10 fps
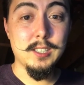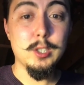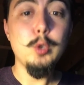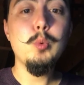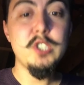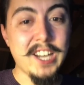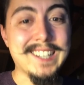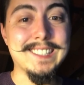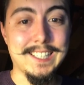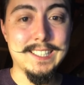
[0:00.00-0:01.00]
you
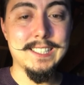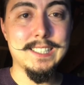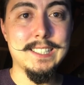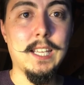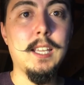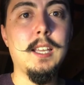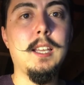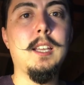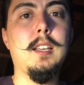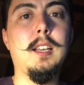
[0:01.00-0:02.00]
reject it.
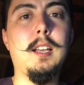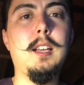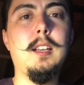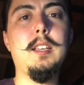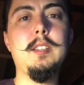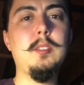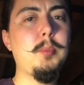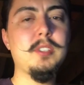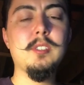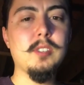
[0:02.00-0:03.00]
In the
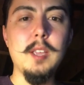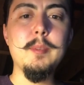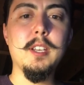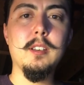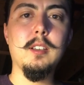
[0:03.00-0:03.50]
business I'm in,